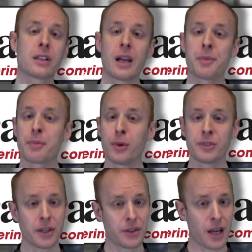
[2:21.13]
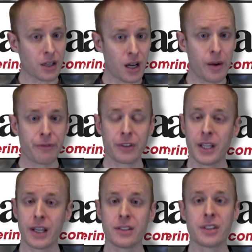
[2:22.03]
klamathbullsale.com for
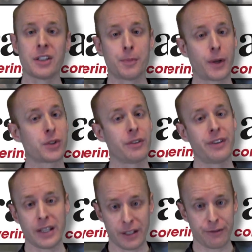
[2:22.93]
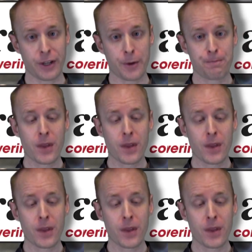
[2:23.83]
tickets and special event info.